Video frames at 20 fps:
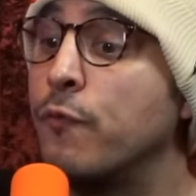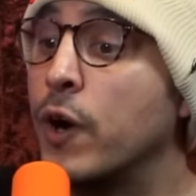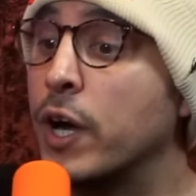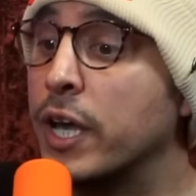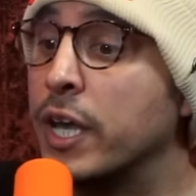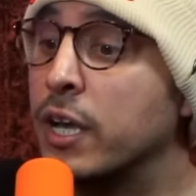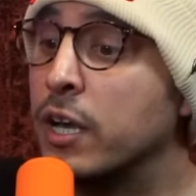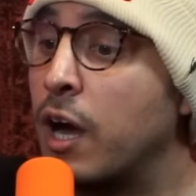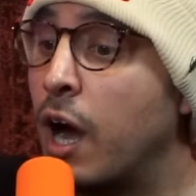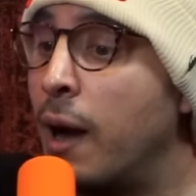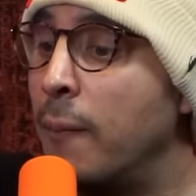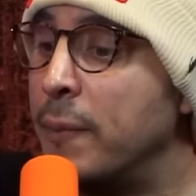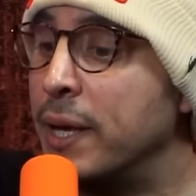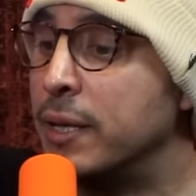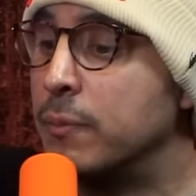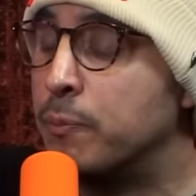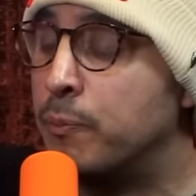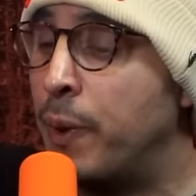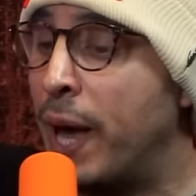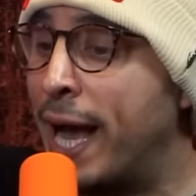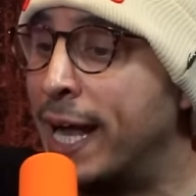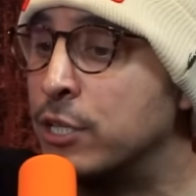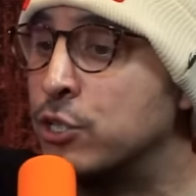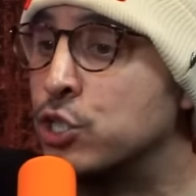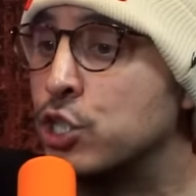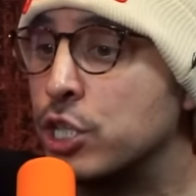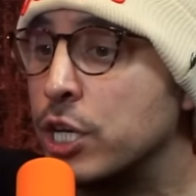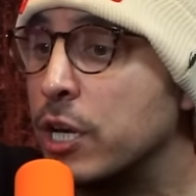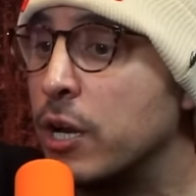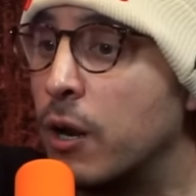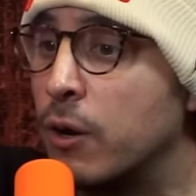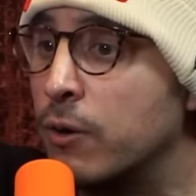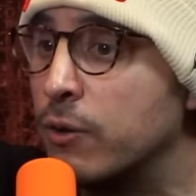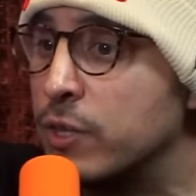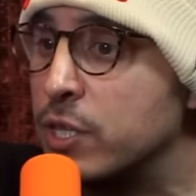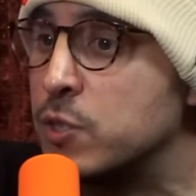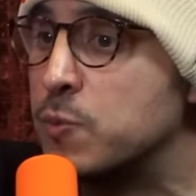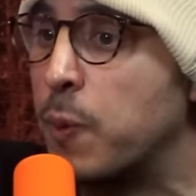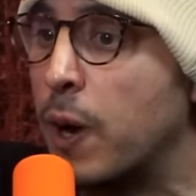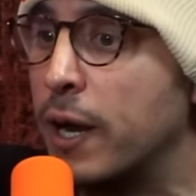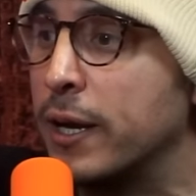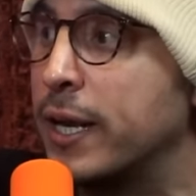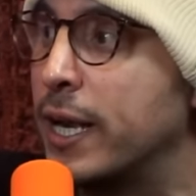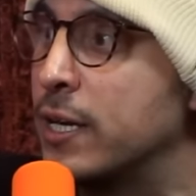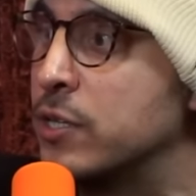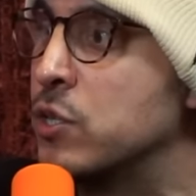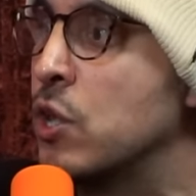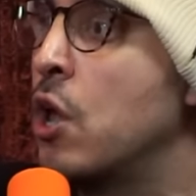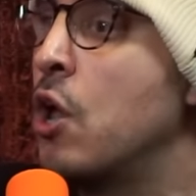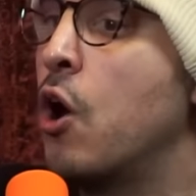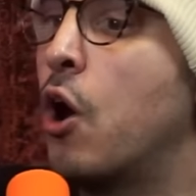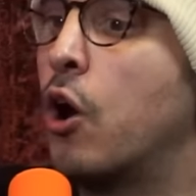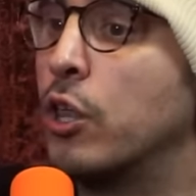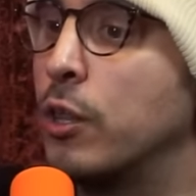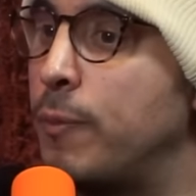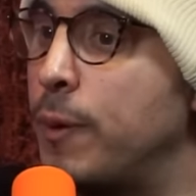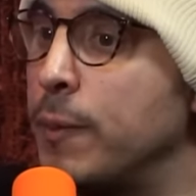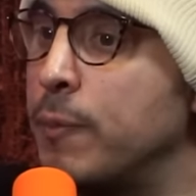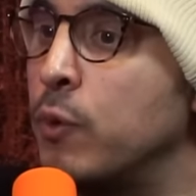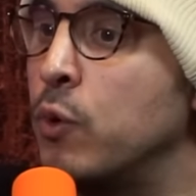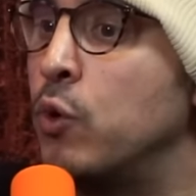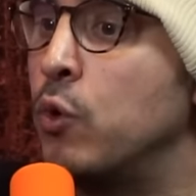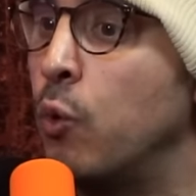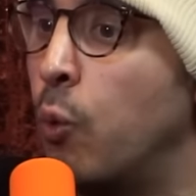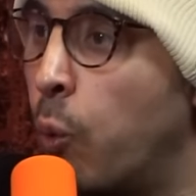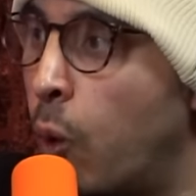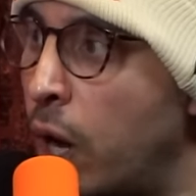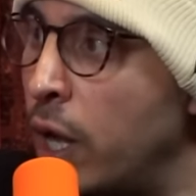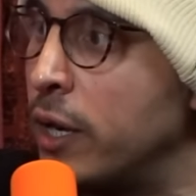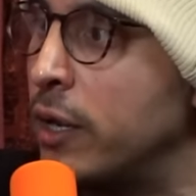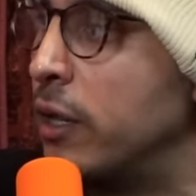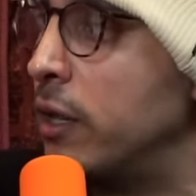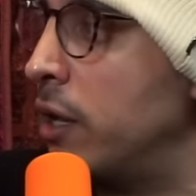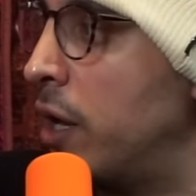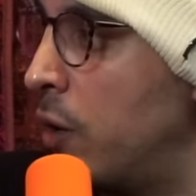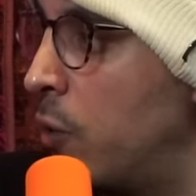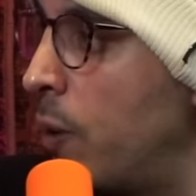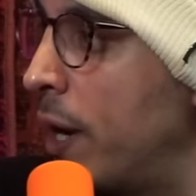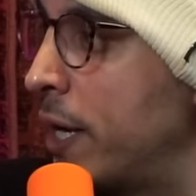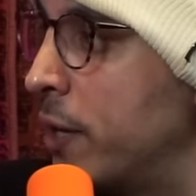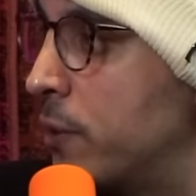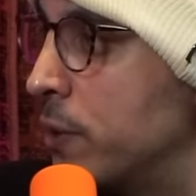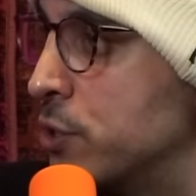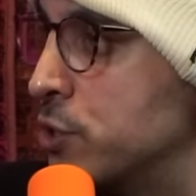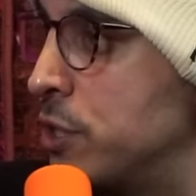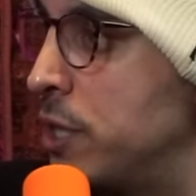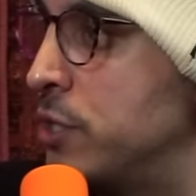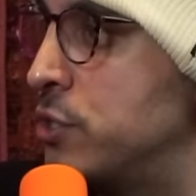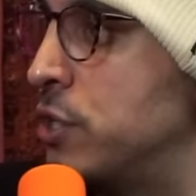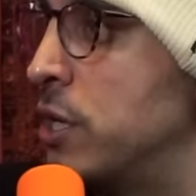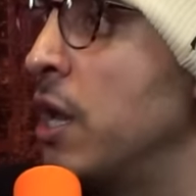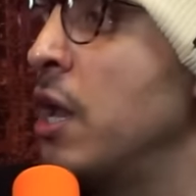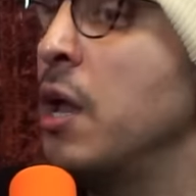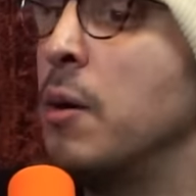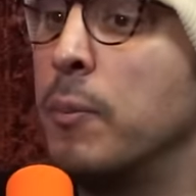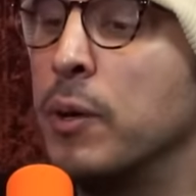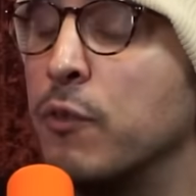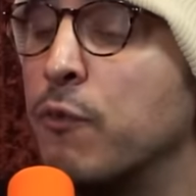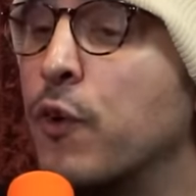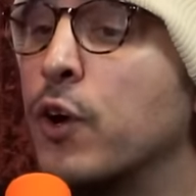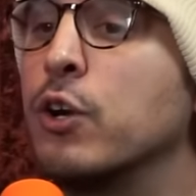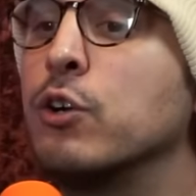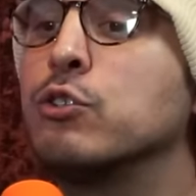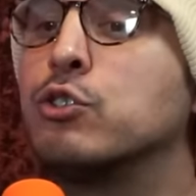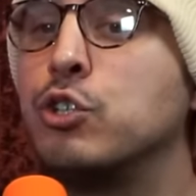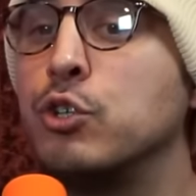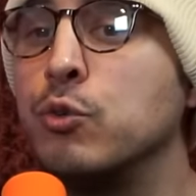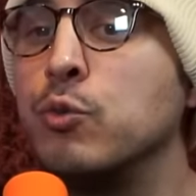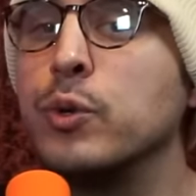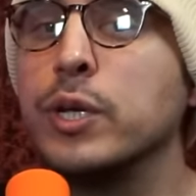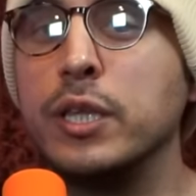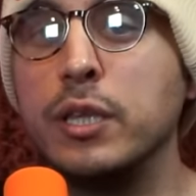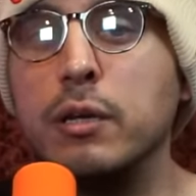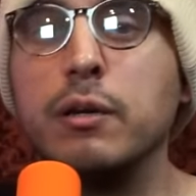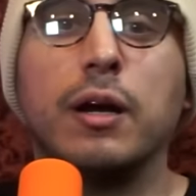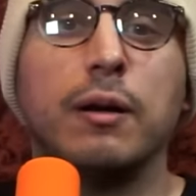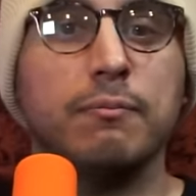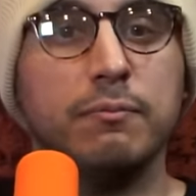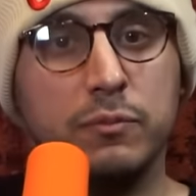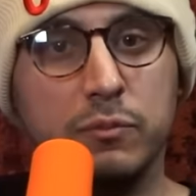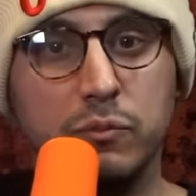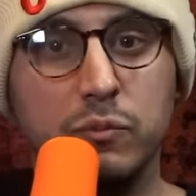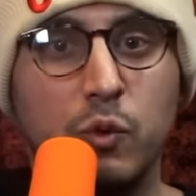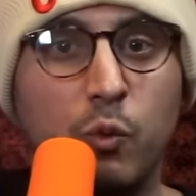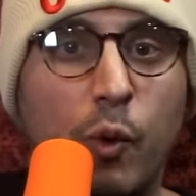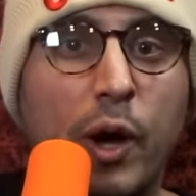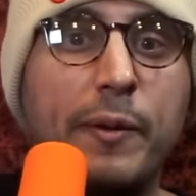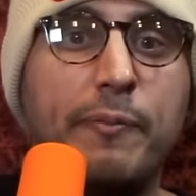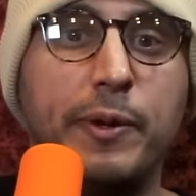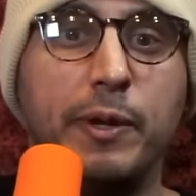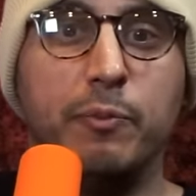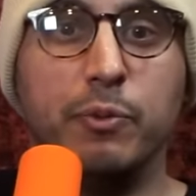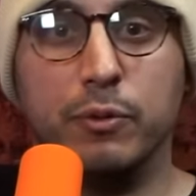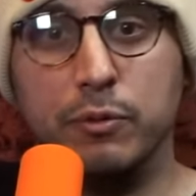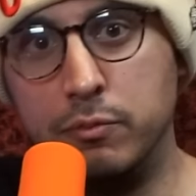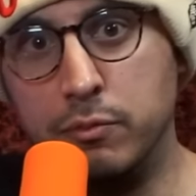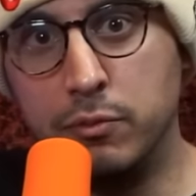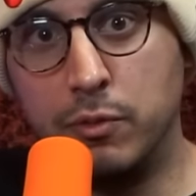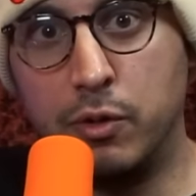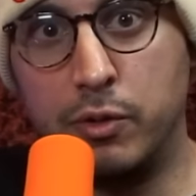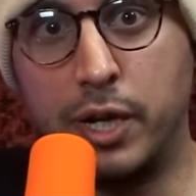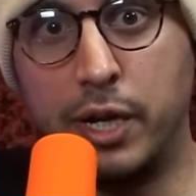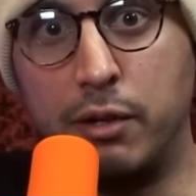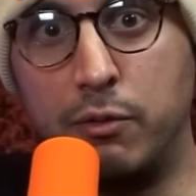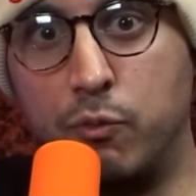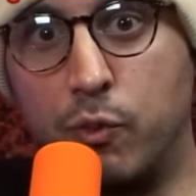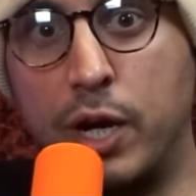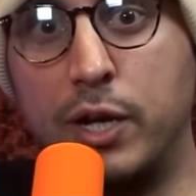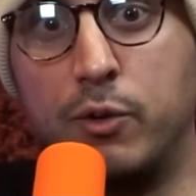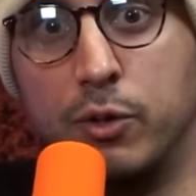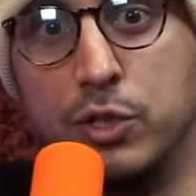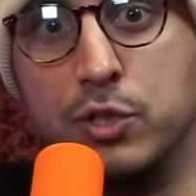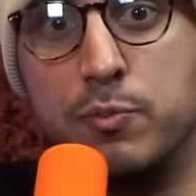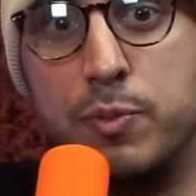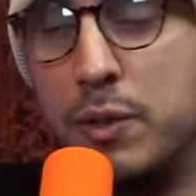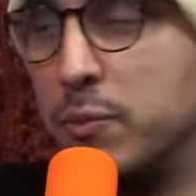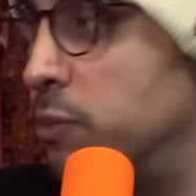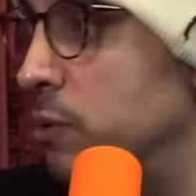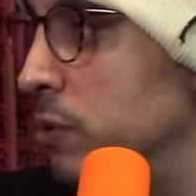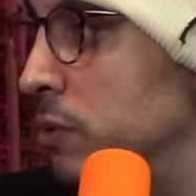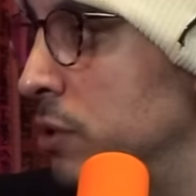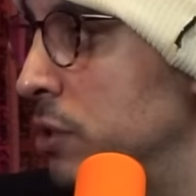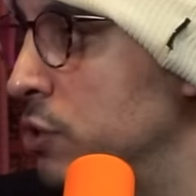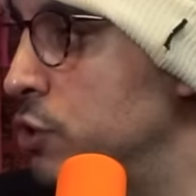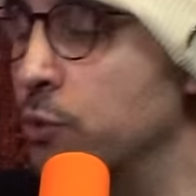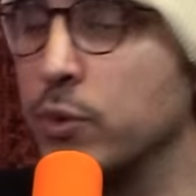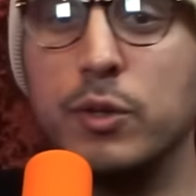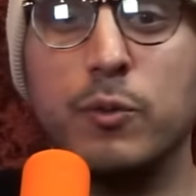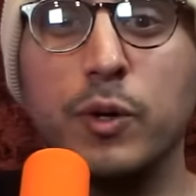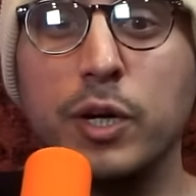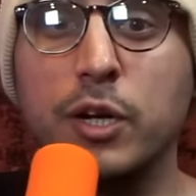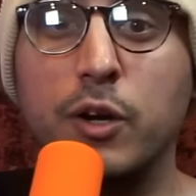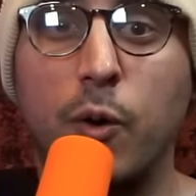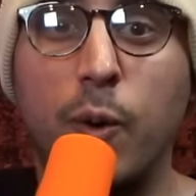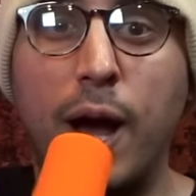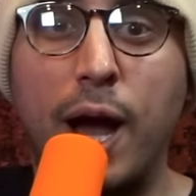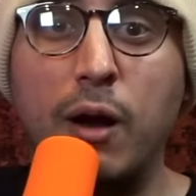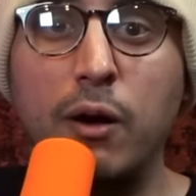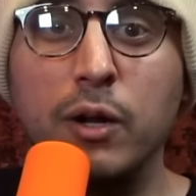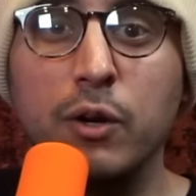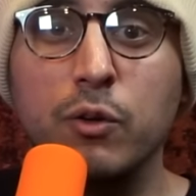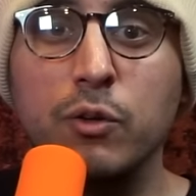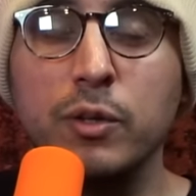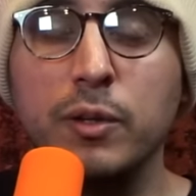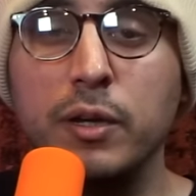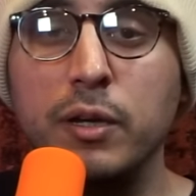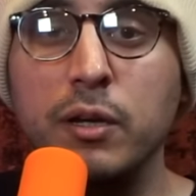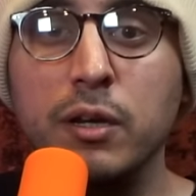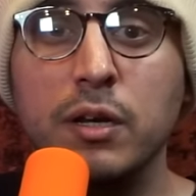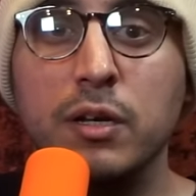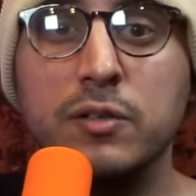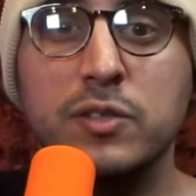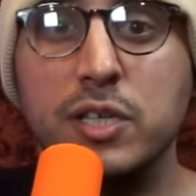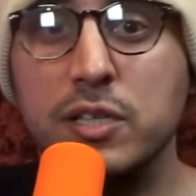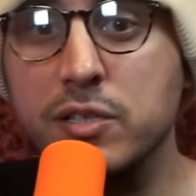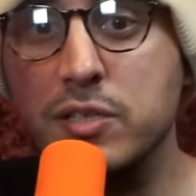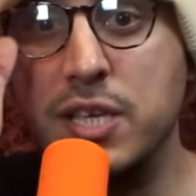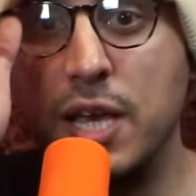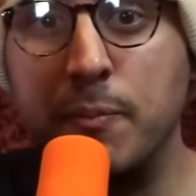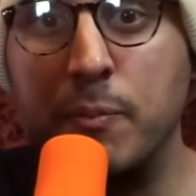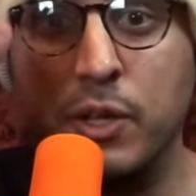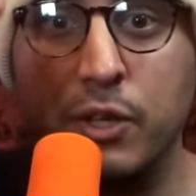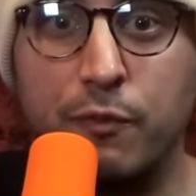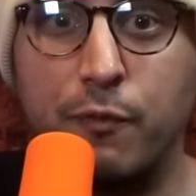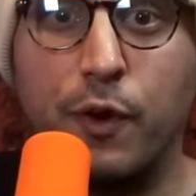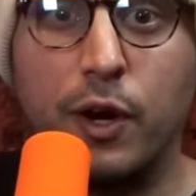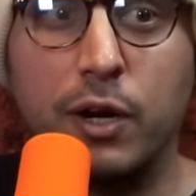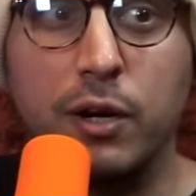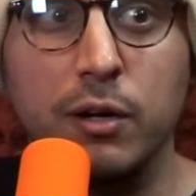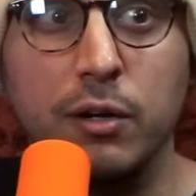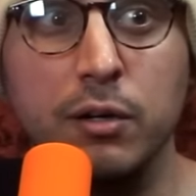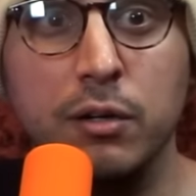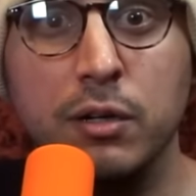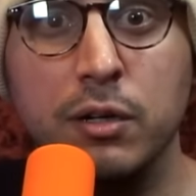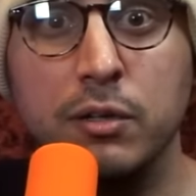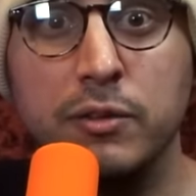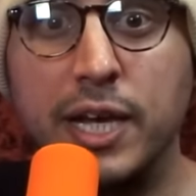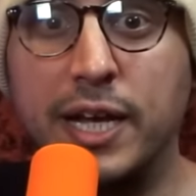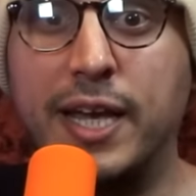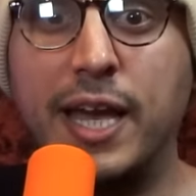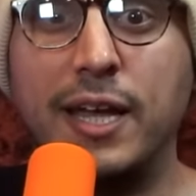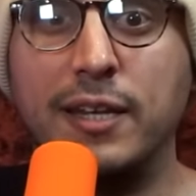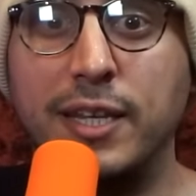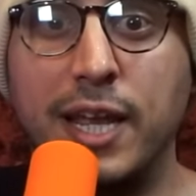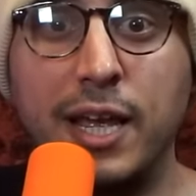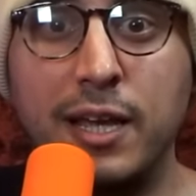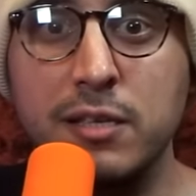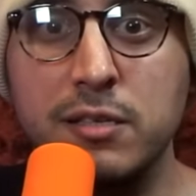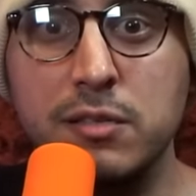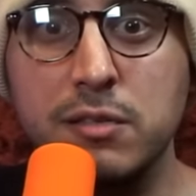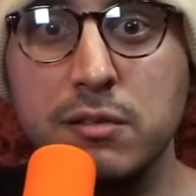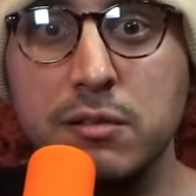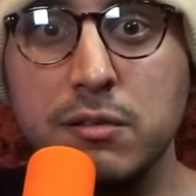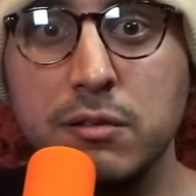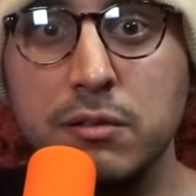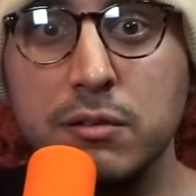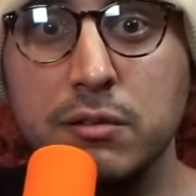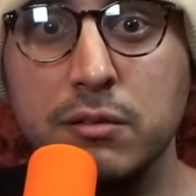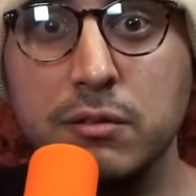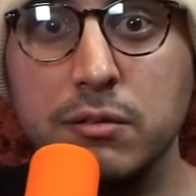who fucking comment bad shit under these podcasts are the people who want a white Christian nation. Motherfucker, do you really, white people, okay, white Christian people, you really want to go out and only see the same motherfucker that can't dance?